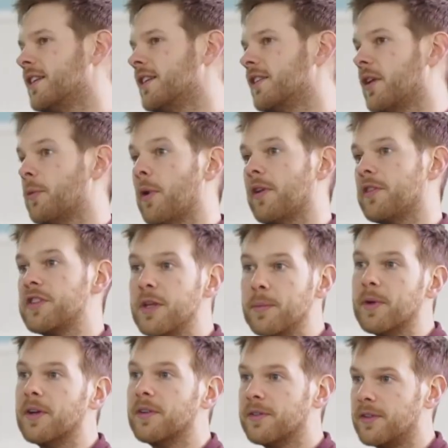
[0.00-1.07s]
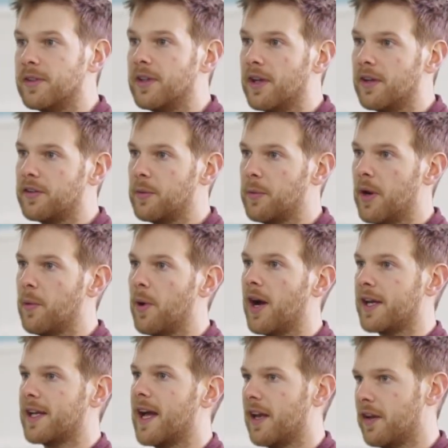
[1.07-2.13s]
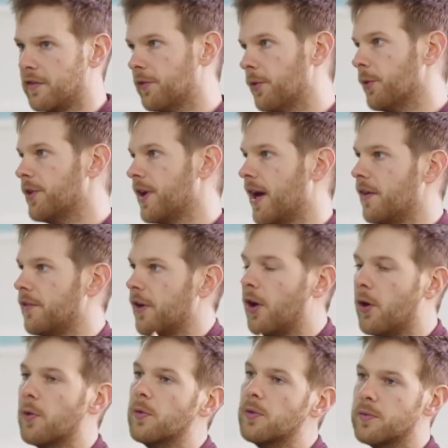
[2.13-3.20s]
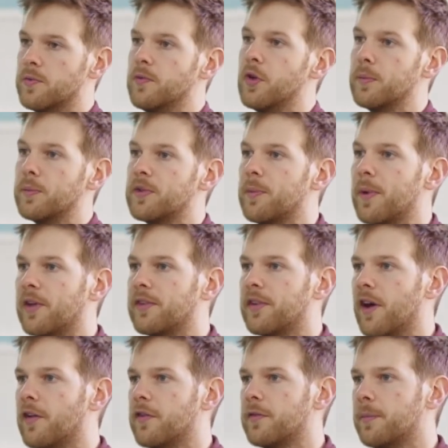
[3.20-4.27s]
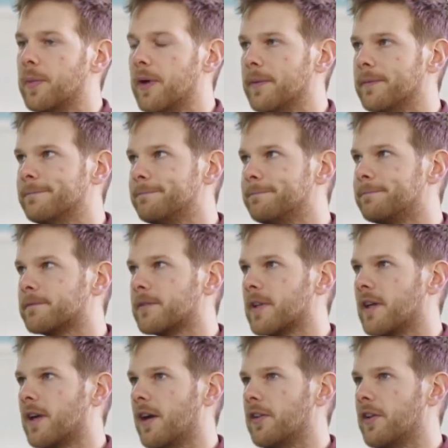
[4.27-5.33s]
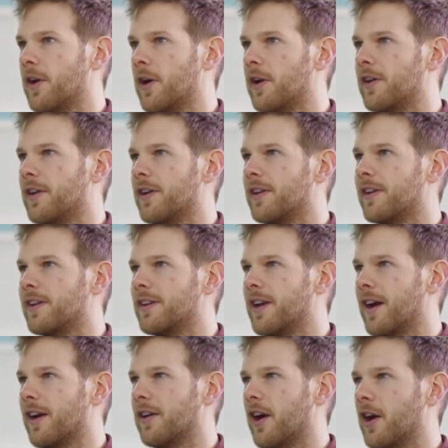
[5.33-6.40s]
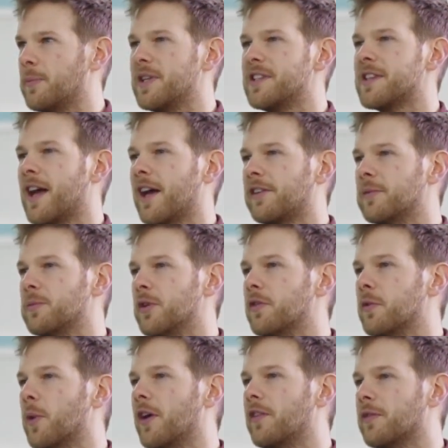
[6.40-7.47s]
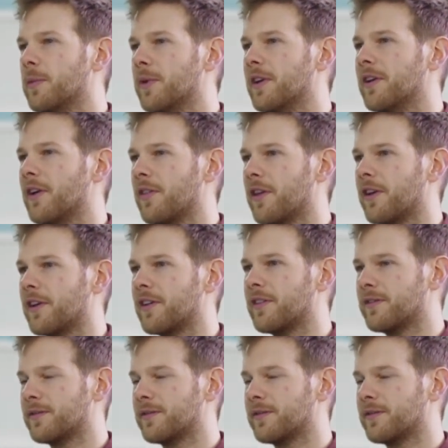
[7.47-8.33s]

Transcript: somewhere cheaper, somewhere where I can afford to have a whole room to myself. But I don't know, I'd be sad to move away from here, I think.